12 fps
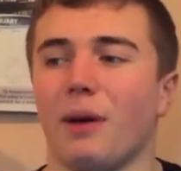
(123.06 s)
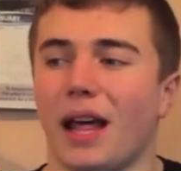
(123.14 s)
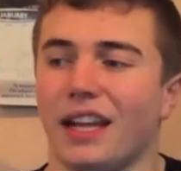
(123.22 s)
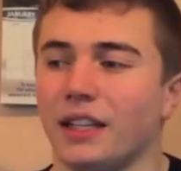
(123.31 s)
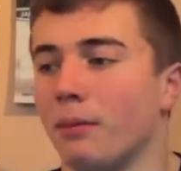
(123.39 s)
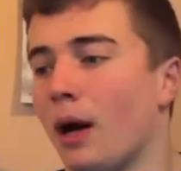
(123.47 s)
by
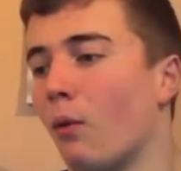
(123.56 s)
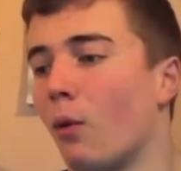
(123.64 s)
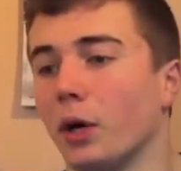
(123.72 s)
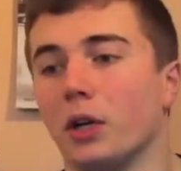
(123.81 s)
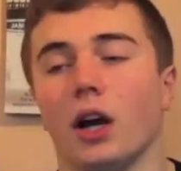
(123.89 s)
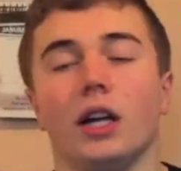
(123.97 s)
the end of my
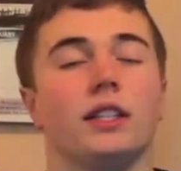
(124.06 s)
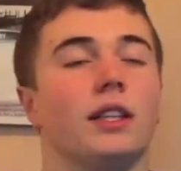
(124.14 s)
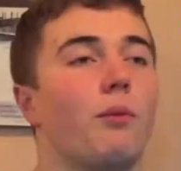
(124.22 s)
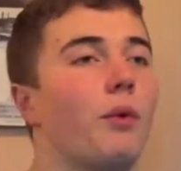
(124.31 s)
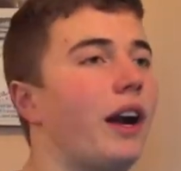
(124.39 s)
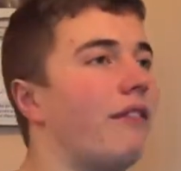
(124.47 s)
workout
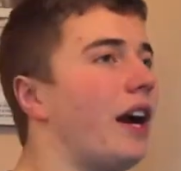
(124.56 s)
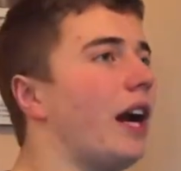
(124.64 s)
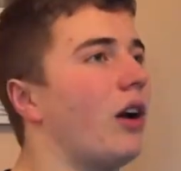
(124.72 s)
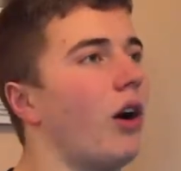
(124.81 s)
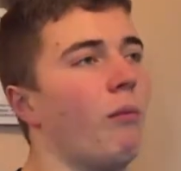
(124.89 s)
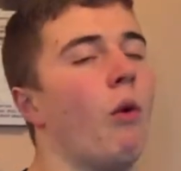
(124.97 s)
that whenever I
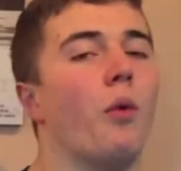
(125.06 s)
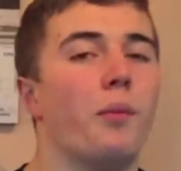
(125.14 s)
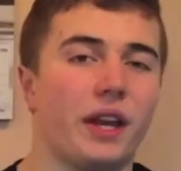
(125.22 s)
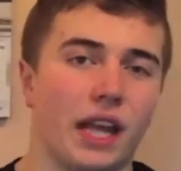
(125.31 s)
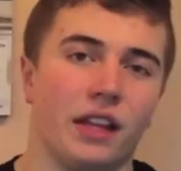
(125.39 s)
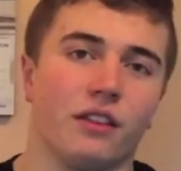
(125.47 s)
come home
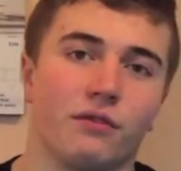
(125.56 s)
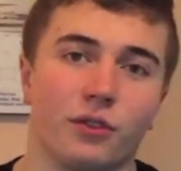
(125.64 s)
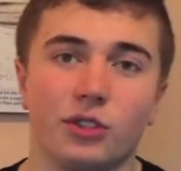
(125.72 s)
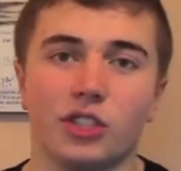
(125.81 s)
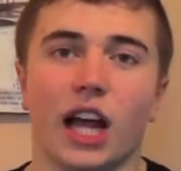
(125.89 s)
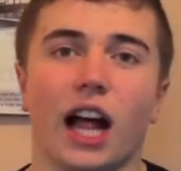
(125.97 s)
and eat the
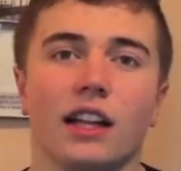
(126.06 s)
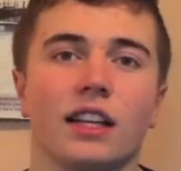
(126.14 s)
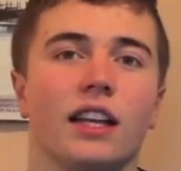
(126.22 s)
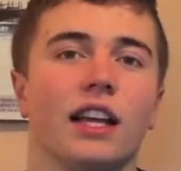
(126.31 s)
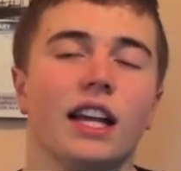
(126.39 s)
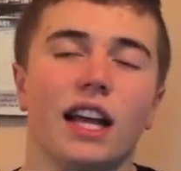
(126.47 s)
fruit salad,
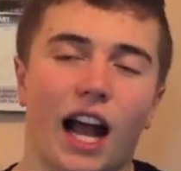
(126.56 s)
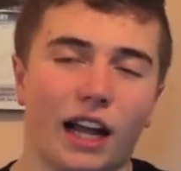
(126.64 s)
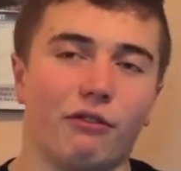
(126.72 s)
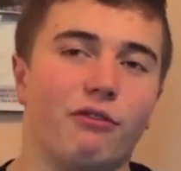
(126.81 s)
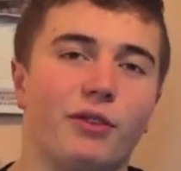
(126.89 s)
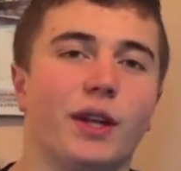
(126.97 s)
I
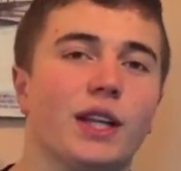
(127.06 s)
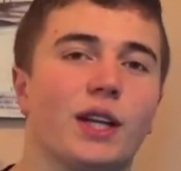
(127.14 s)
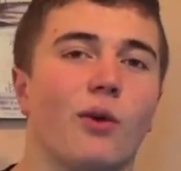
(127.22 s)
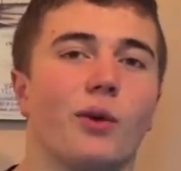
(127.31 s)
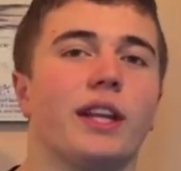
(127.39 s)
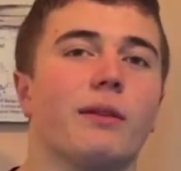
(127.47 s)
can feel it
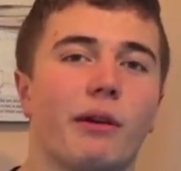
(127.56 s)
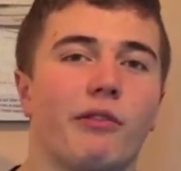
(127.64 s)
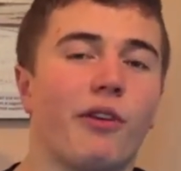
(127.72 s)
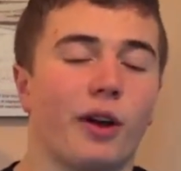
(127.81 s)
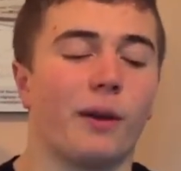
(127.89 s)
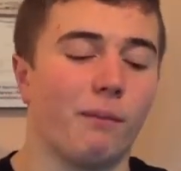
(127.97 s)
going into my
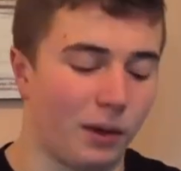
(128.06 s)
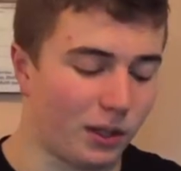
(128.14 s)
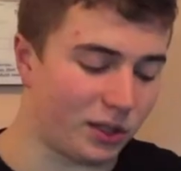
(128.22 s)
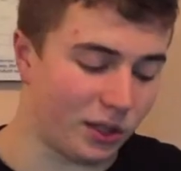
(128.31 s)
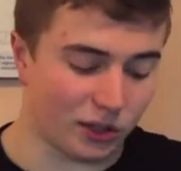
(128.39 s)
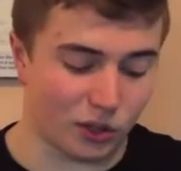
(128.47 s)
fucking
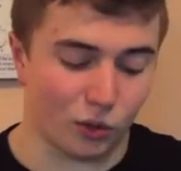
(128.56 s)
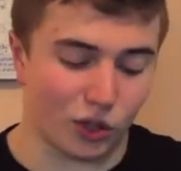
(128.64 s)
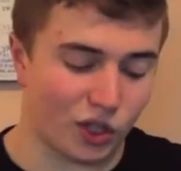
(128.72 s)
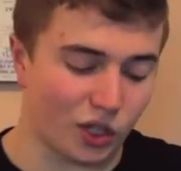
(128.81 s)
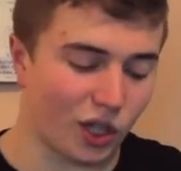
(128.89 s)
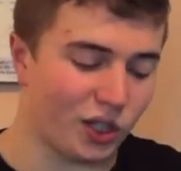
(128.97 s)
muscles, so
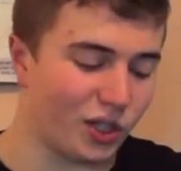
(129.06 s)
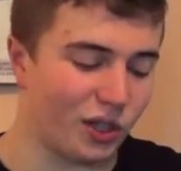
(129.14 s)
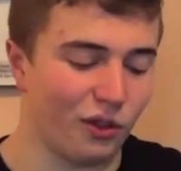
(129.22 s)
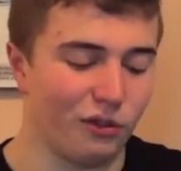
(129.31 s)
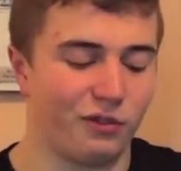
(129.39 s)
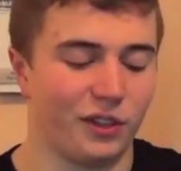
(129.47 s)
it's such a
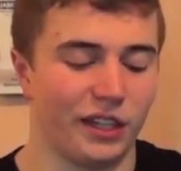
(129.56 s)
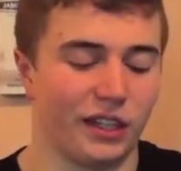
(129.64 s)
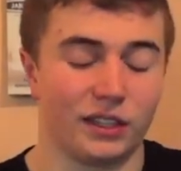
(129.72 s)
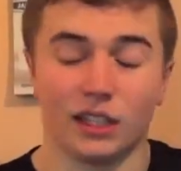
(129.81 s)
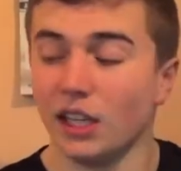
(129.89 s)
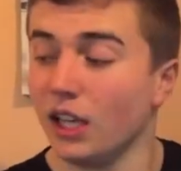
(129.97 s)
good
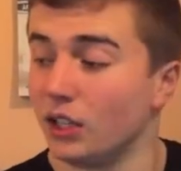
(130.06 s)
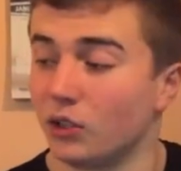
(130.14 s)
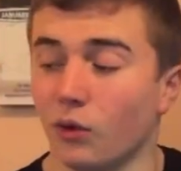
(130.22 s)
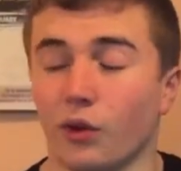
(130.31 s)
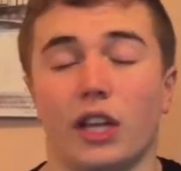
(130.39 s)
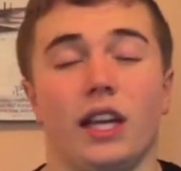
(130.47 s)
feeling. So
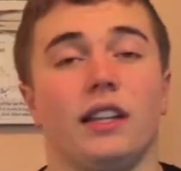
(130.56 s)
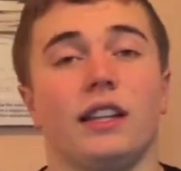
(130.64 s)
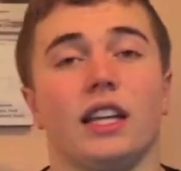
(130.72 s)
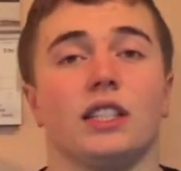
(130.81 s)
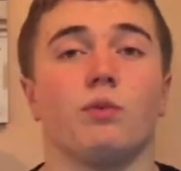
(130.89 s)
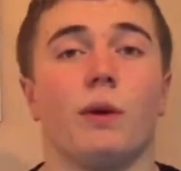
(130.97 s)
I'm going to eat
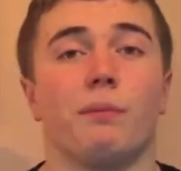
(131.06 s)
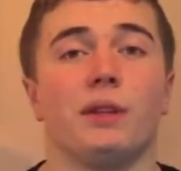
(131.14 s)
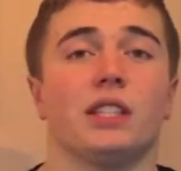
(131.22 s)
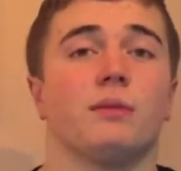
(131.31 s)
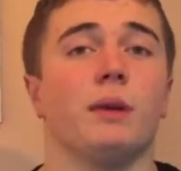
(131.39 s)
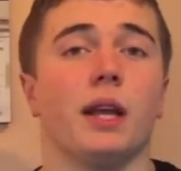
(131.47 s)
this, whip
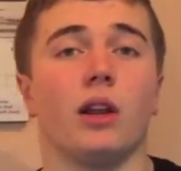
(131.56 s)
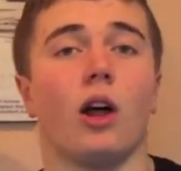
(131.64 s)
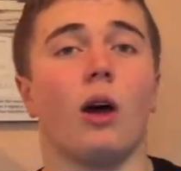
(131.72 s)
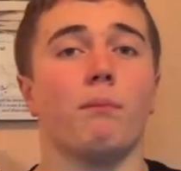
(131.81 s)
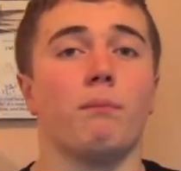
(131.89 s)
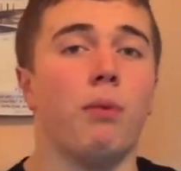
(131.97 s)
this meal
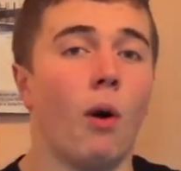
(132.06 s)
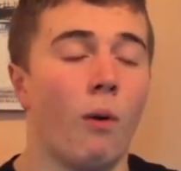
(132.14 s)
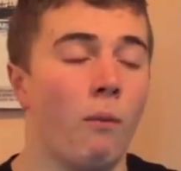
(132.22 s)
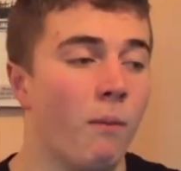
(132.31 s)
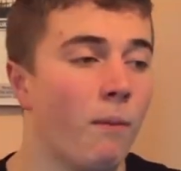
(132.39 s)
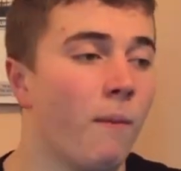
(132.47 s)
up, boom.